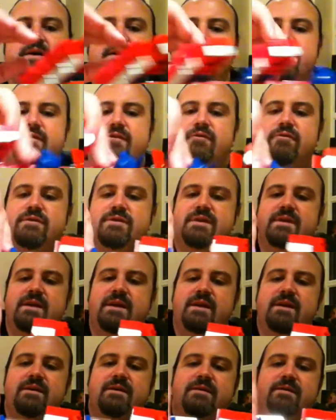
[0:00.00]
And of course in
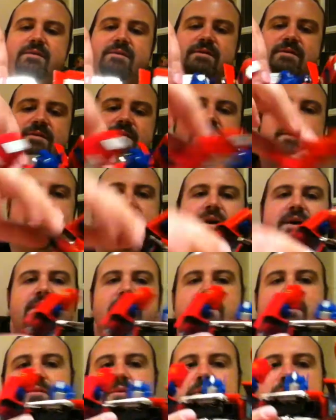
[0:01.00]
here you
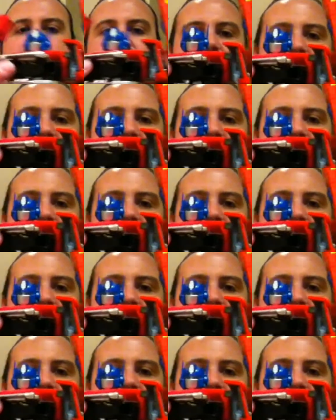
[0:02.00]
get the one